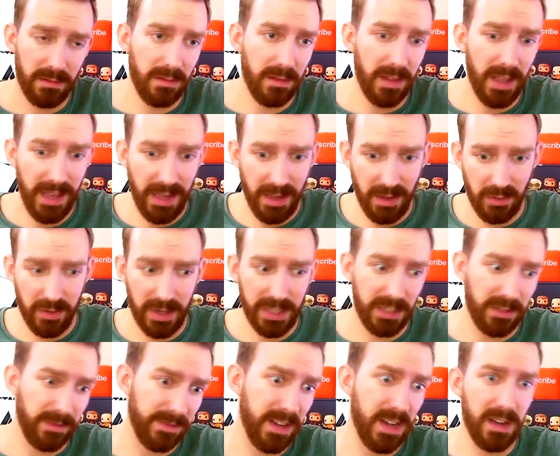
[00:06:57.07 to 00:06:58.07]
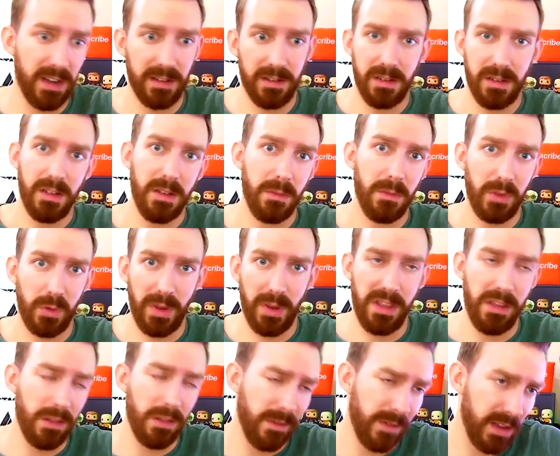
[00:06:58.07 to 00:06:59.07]
they transfer between
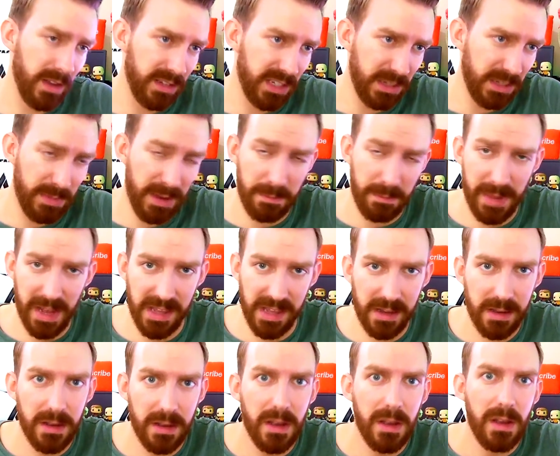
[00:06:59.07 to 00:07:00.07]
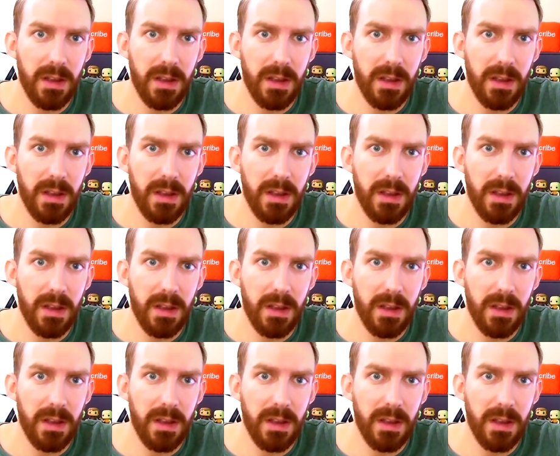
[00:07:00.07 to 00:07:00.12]
the universes a bit better.